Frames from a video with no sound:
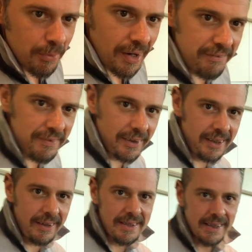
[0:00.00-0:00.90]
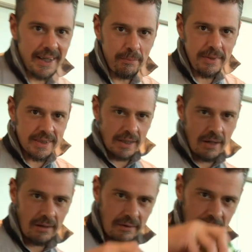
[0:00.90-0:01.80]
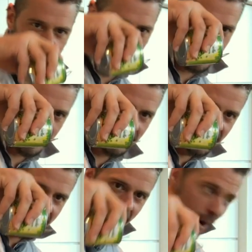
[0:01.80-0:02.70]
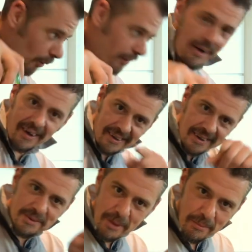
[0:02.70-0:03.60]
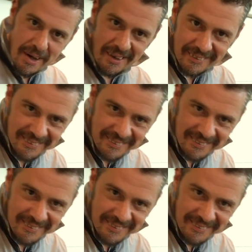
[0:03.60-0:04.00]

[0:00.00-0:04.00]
I feel like you guys are kind of missing out on the fun part. Oh, hi, that's my man.